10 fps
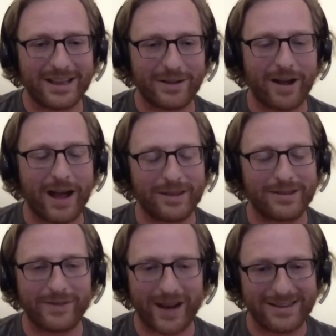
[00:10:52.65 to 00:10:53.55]
grab these
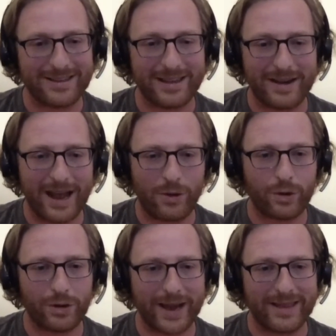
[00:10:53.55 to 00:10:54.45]
devices and
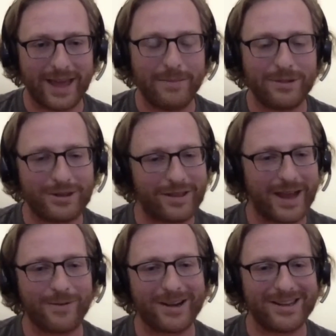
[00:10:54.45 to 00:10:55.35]
automate them so that
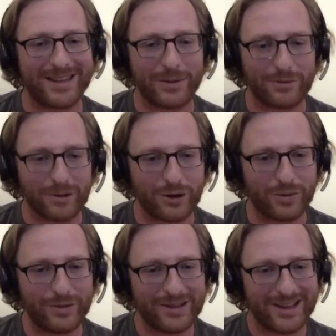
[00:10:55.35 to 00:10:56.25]
they run in sync with renewables.